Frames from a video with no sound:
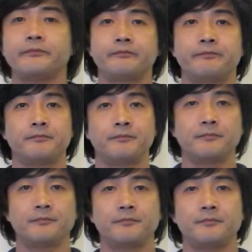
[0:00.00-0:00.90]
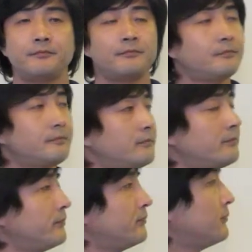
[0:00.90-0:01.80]

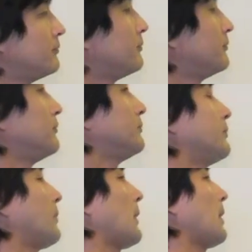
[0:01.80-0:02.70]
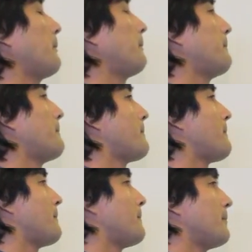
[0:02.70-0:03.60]

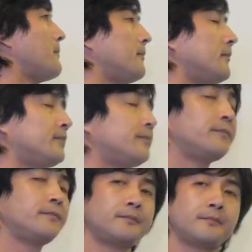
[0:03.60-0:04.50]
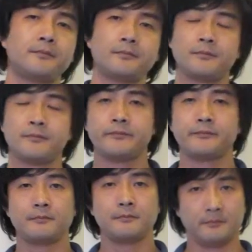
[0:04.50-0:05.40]

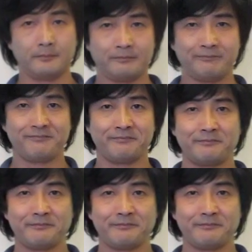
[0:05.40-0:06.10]
No one is speaking in this clip.